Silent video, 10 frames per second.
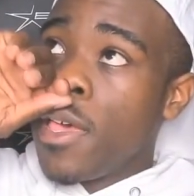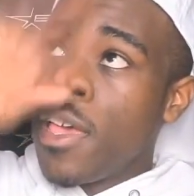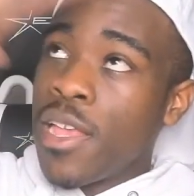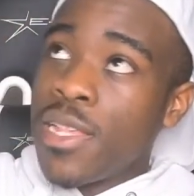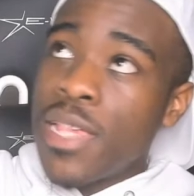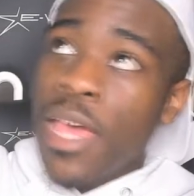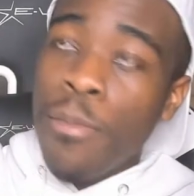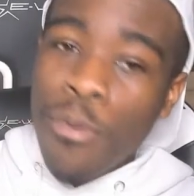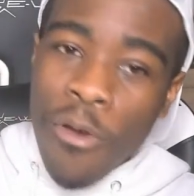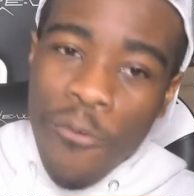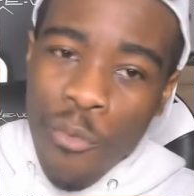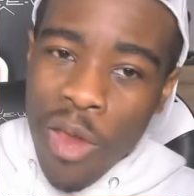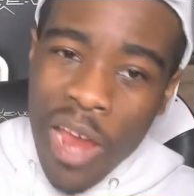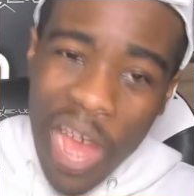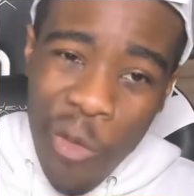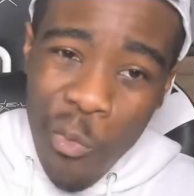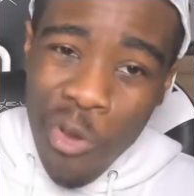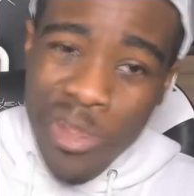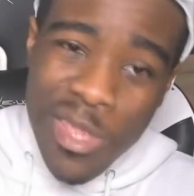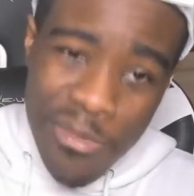an example of where I
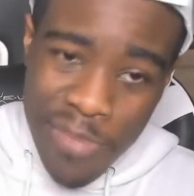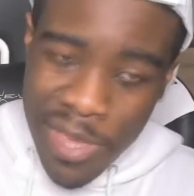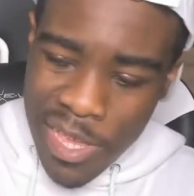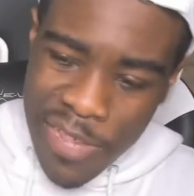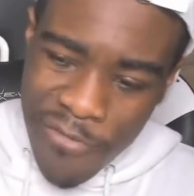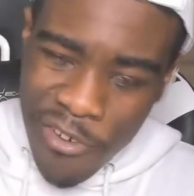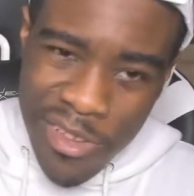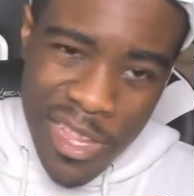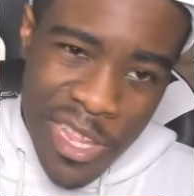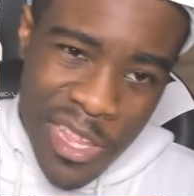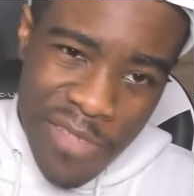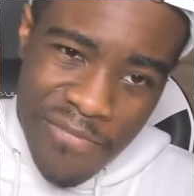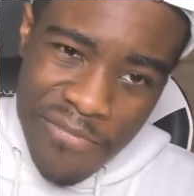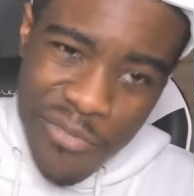want to be as far as this